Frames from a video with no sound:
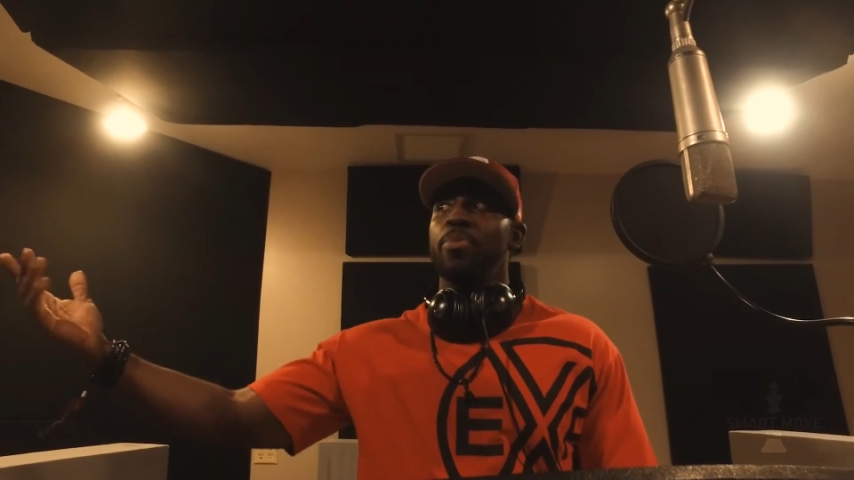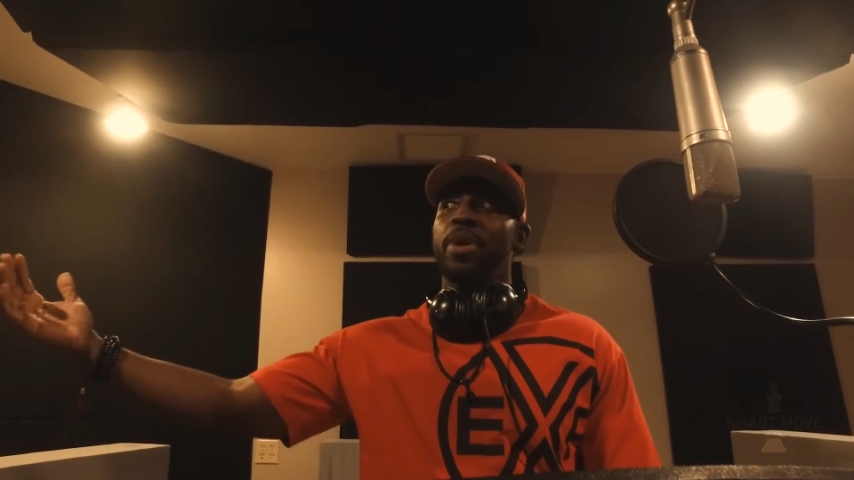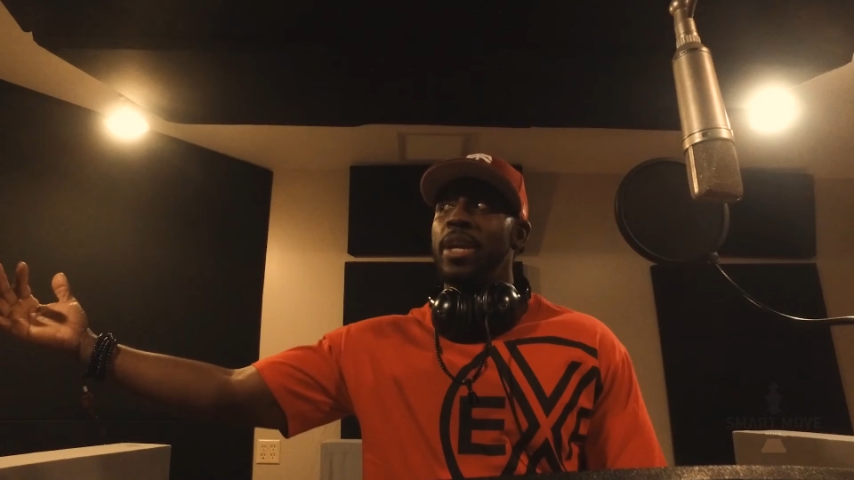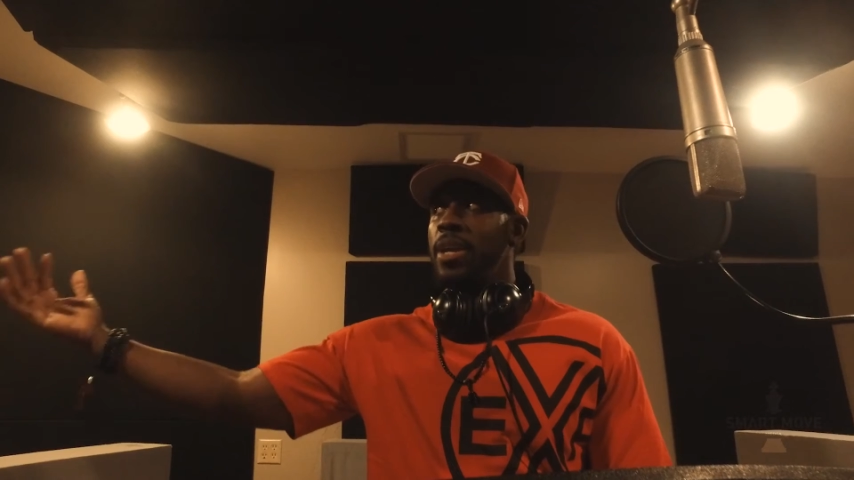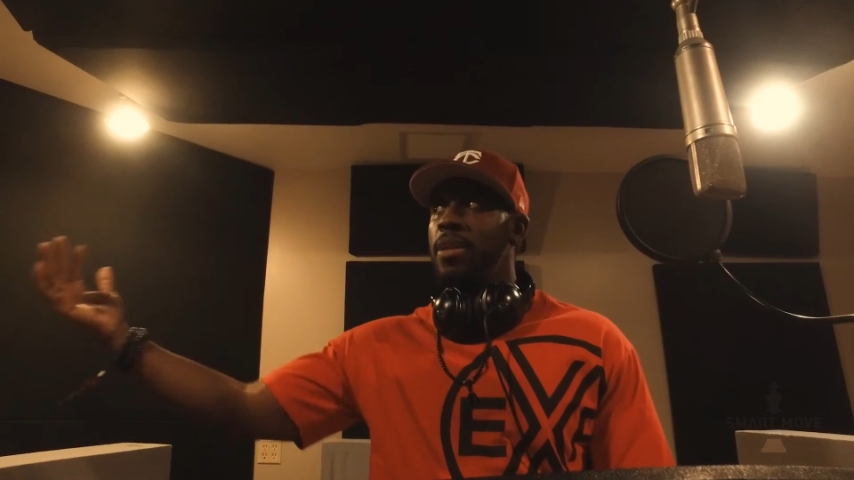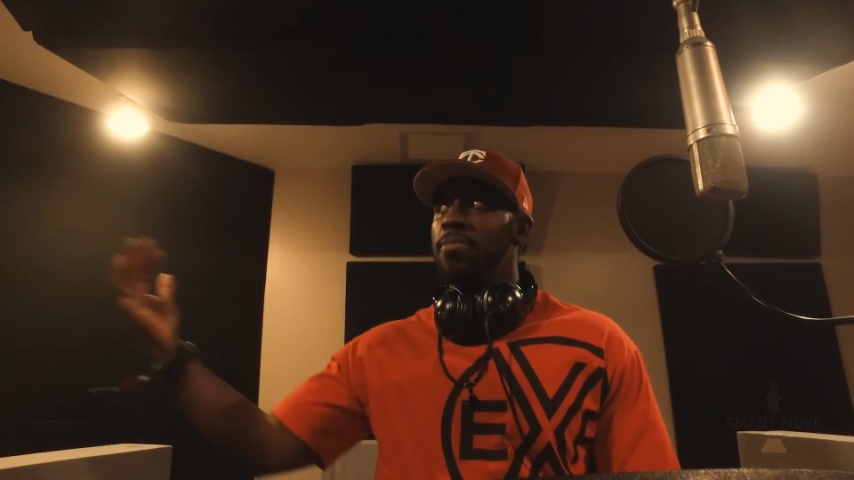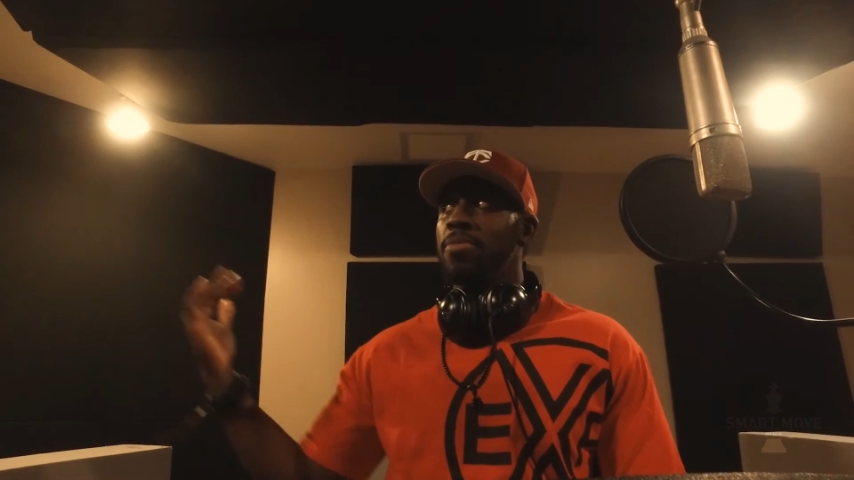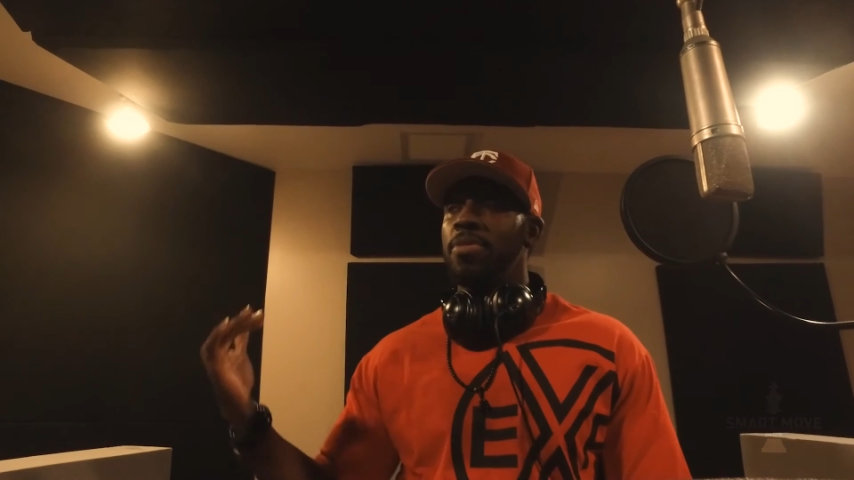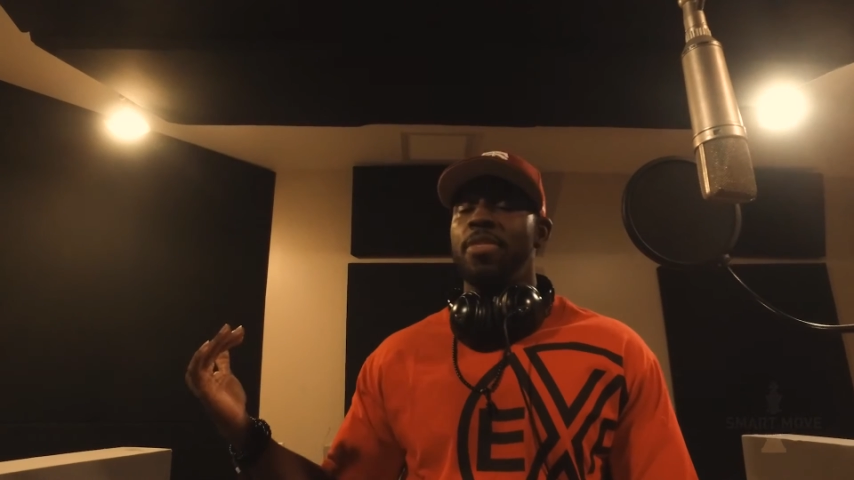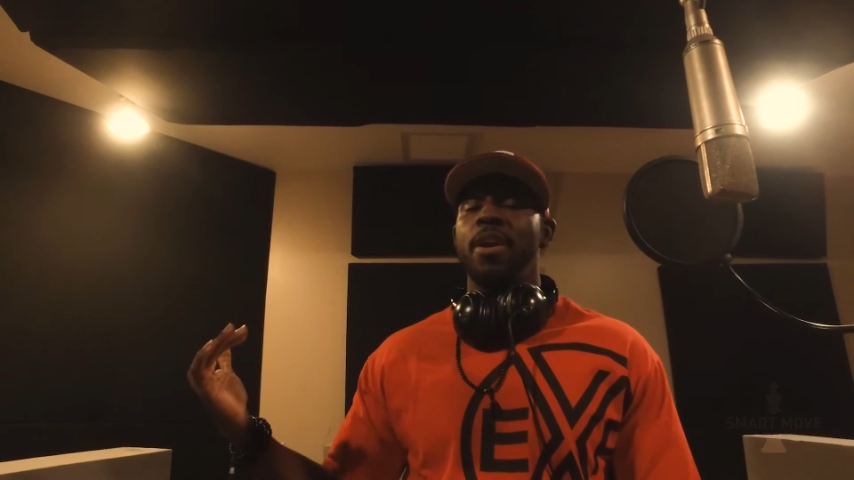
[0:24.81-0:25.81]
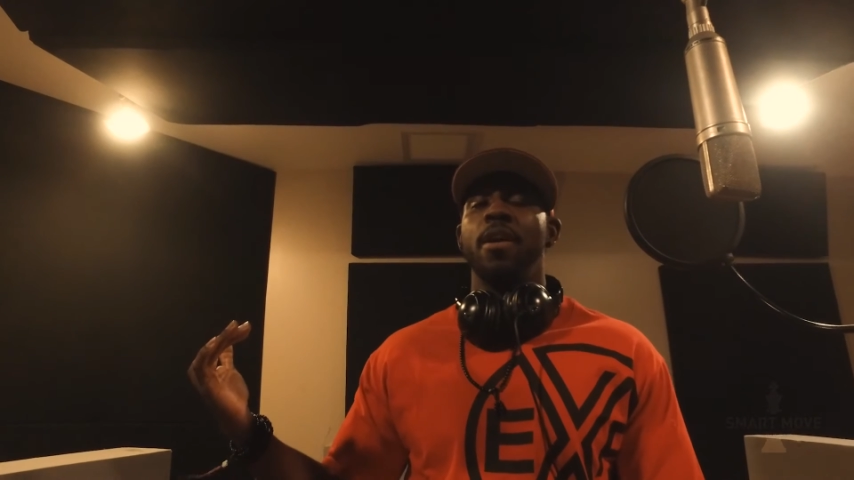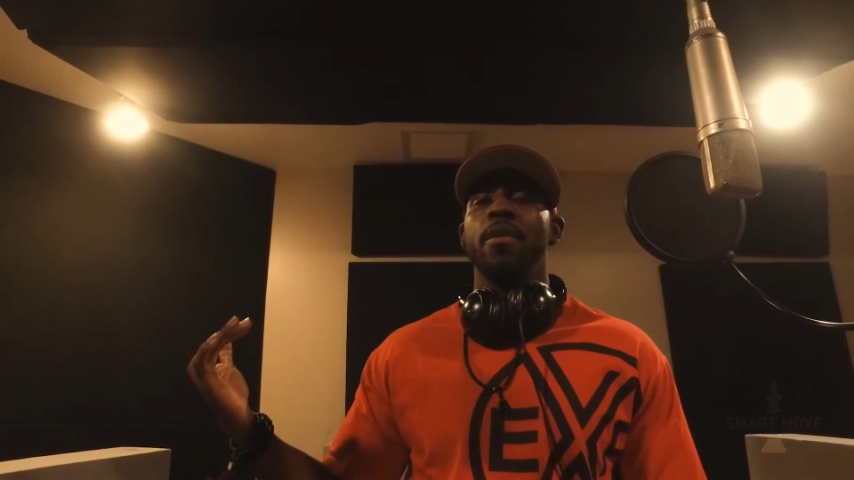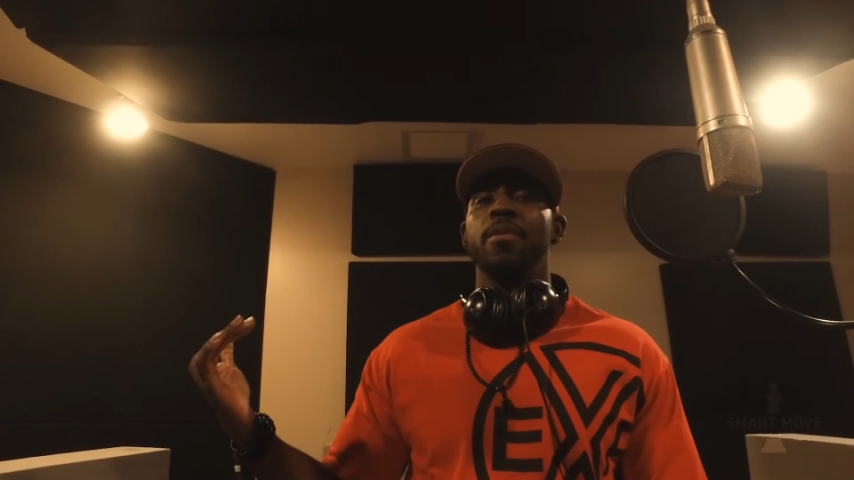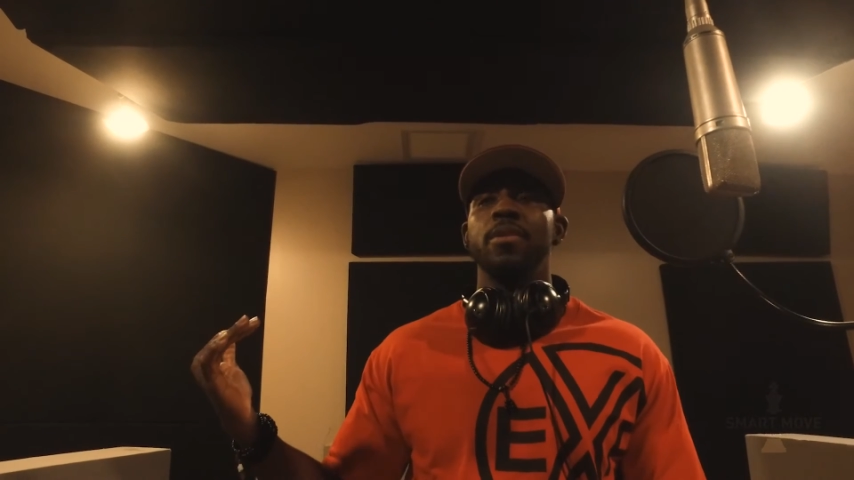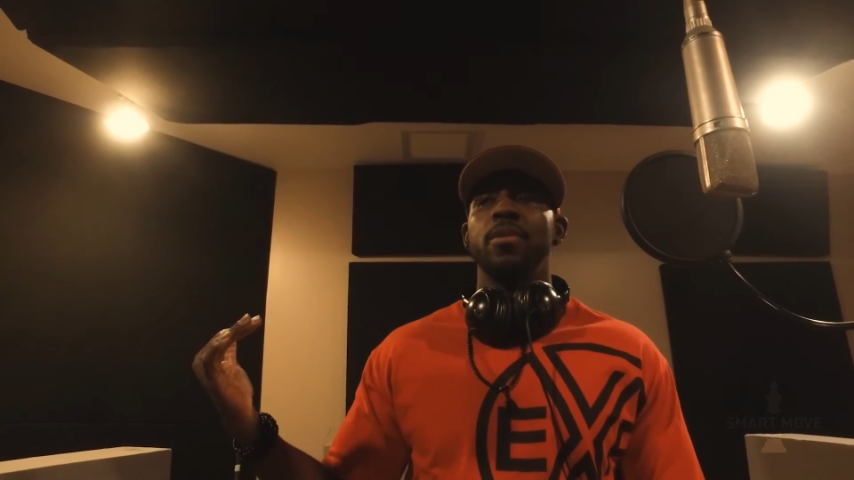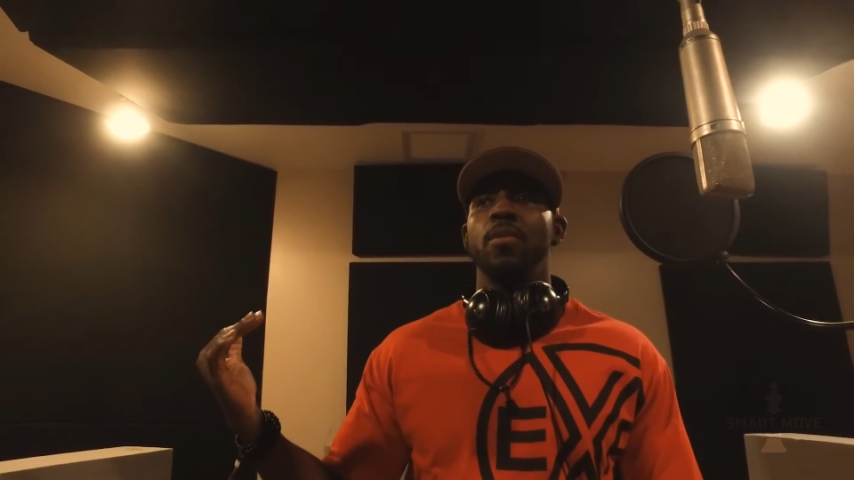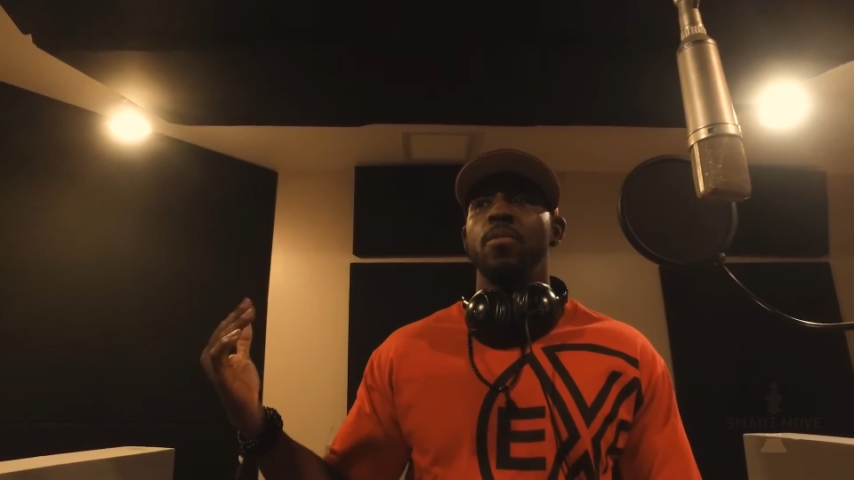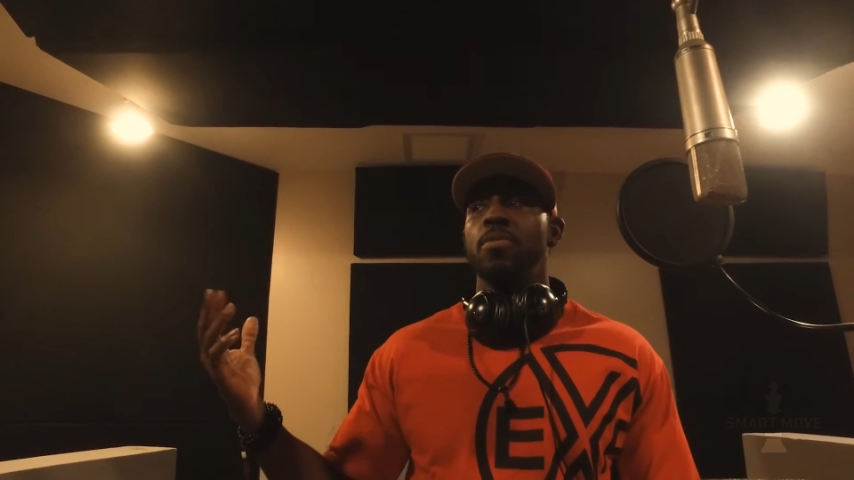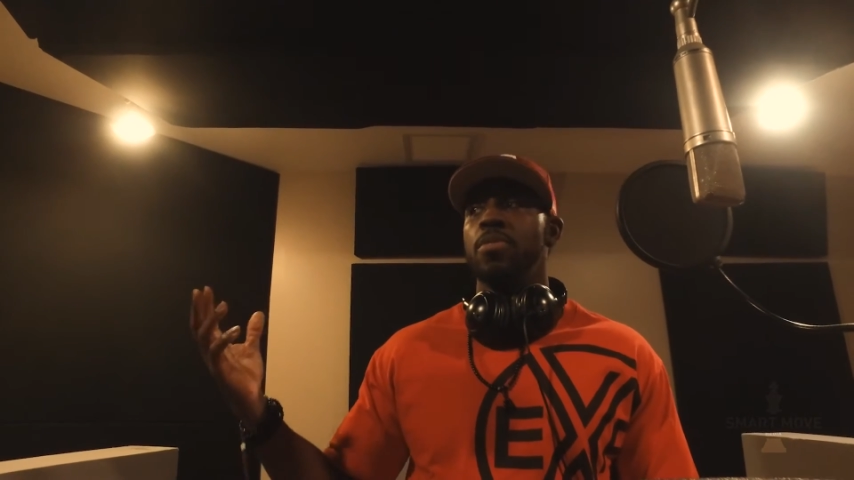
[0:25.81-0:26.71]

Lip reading: bring in their, you know,